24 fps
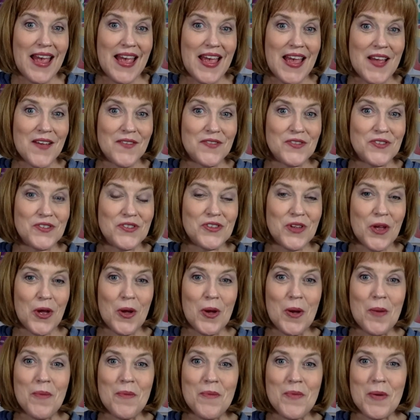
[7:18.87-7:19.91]
If
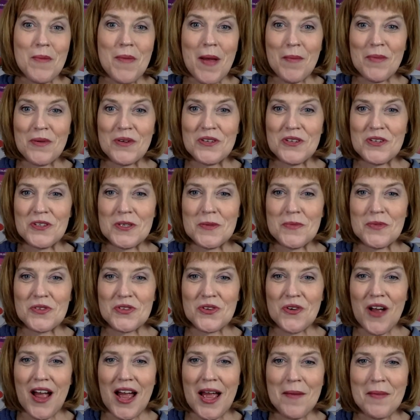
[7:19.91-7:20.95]
so, remember to
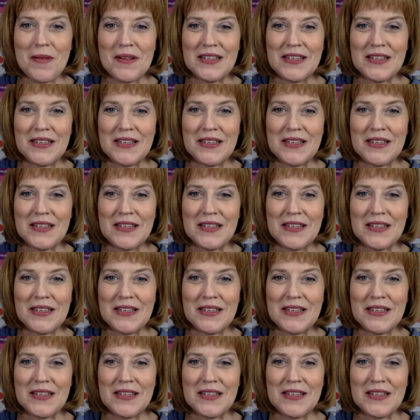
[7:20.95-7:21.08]
subscribe,